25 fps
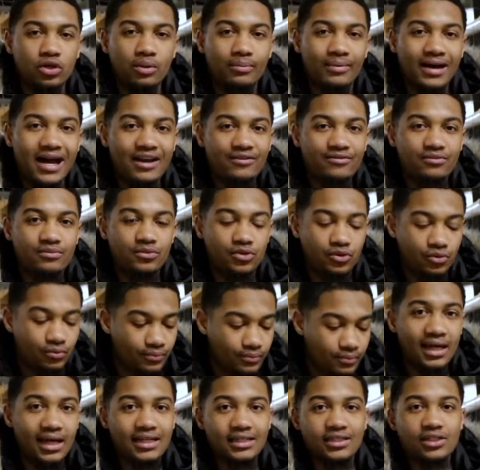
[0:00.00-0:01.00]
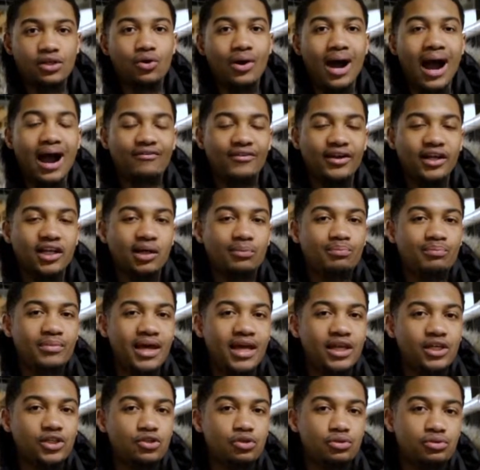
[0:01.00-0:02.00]
to buy from you. And so I
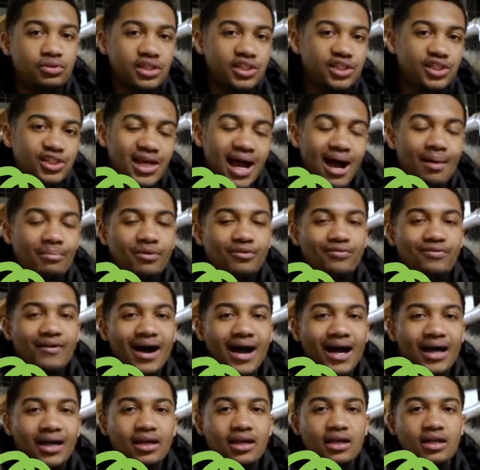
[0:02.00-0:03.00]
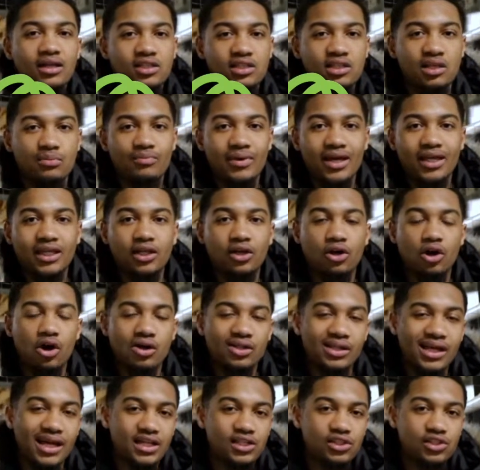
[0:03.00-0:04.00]
recommend using Shopify to make your
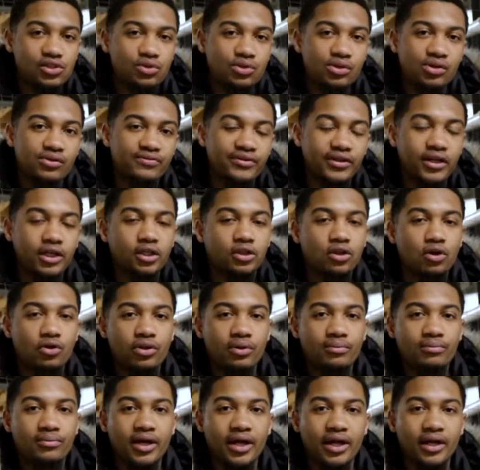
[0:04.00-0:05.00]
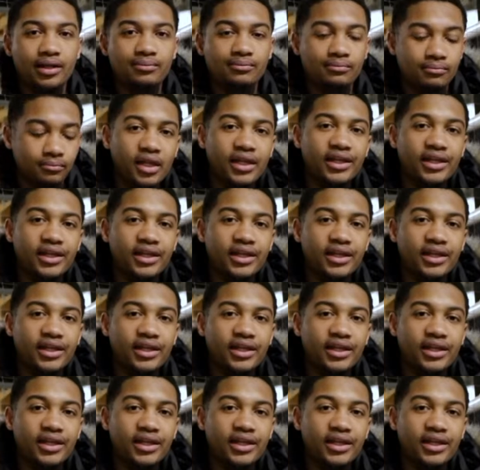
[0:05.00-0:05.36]
online store for your clothing brand.